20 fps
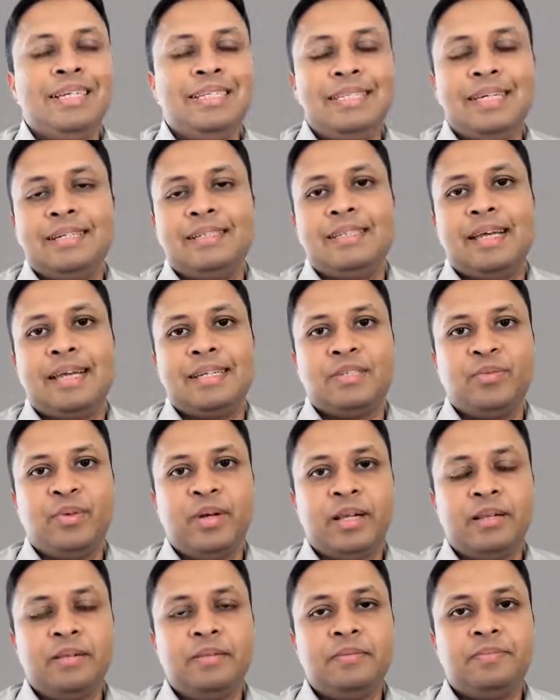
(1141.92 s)
sets as
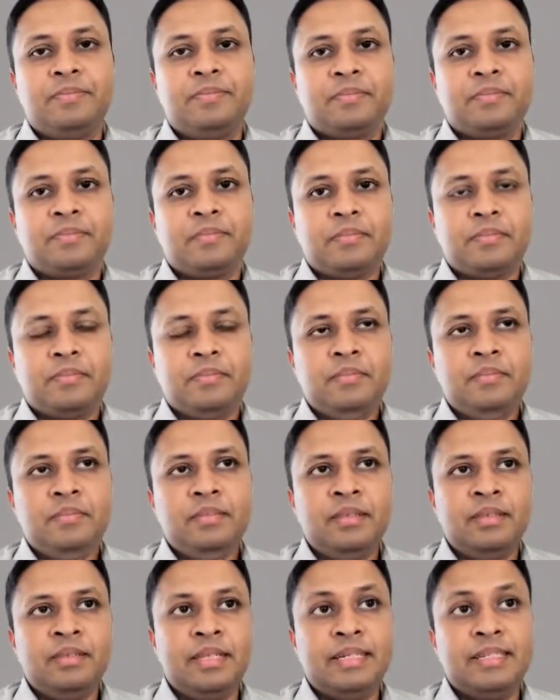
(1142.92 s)
well.
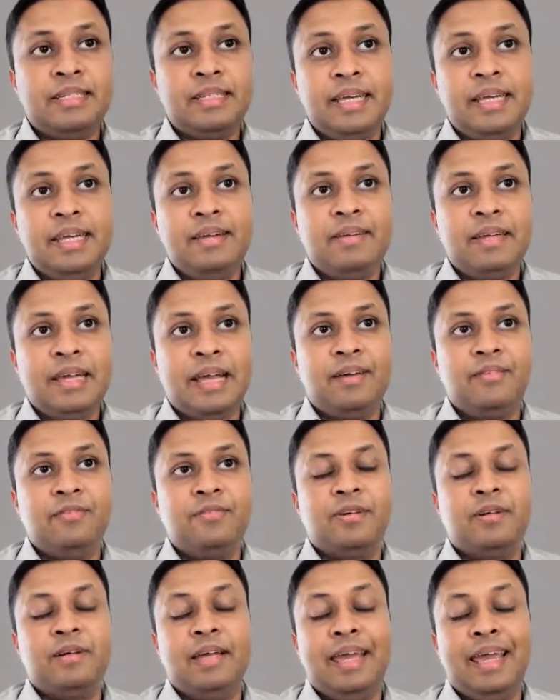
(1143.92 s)
Let's say we have
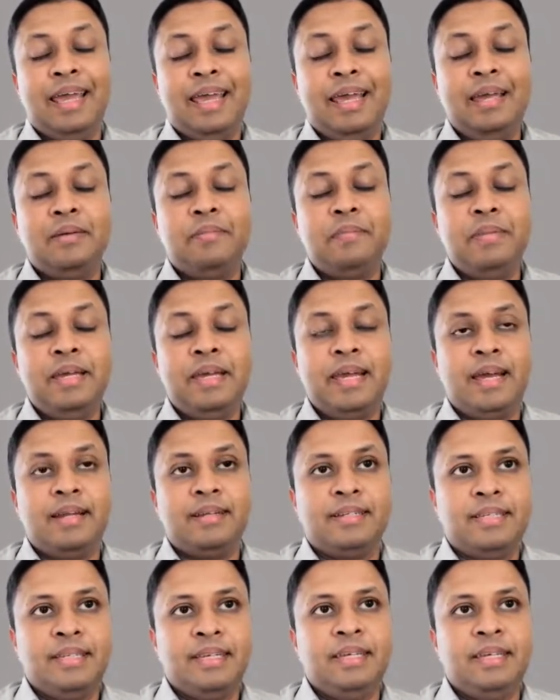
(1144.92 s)
A, B,
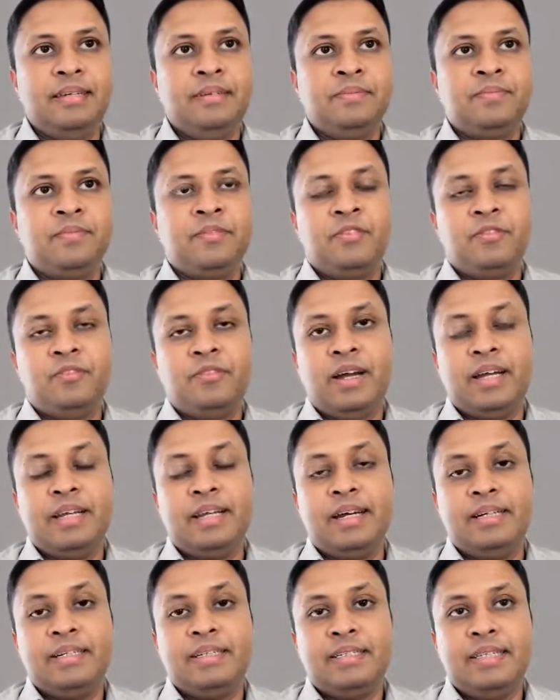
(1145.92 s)
and C
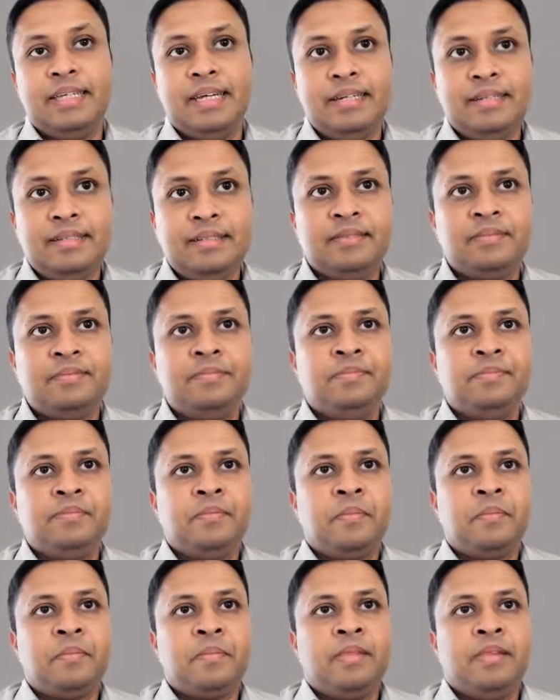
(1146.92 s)
finite sets,
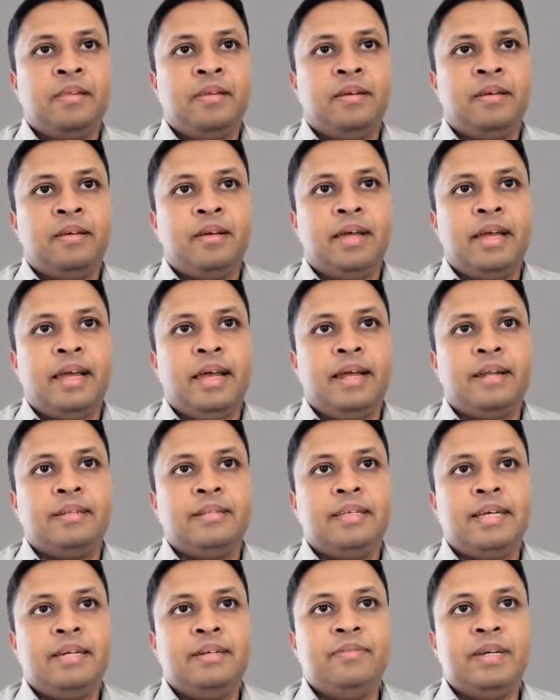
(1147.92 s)

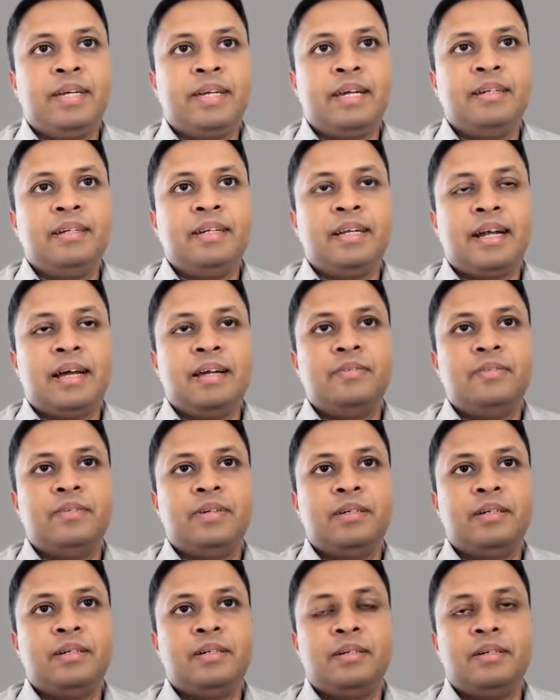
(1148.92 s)
and then we can derive
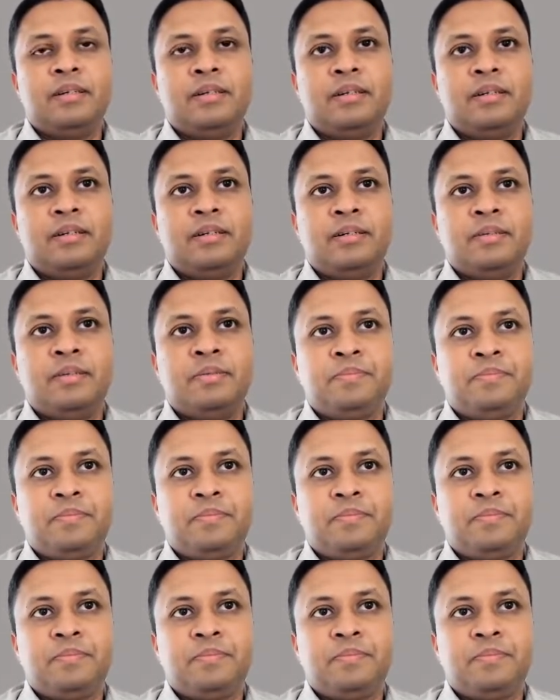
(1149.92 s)
a